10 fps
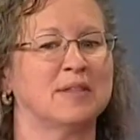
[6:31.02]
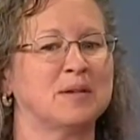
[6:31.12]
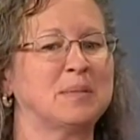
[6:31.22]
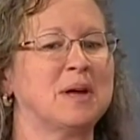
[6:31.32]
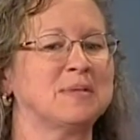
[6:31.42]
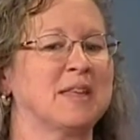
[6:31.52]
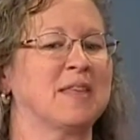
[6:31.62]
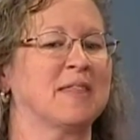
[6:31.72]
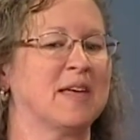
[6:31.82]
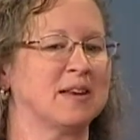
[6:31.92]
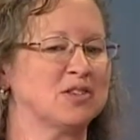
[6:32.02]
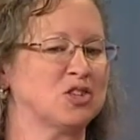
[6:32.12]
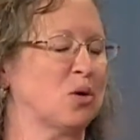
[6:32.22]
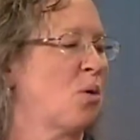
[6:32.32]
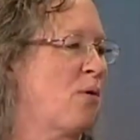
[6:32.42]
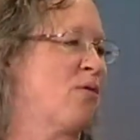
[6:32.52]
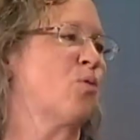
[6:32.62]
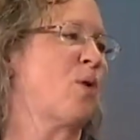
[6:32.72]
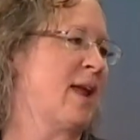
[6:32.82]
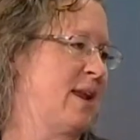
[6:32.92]
sometimes I think that is so
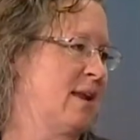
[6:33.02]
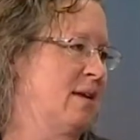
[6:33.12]
overrated.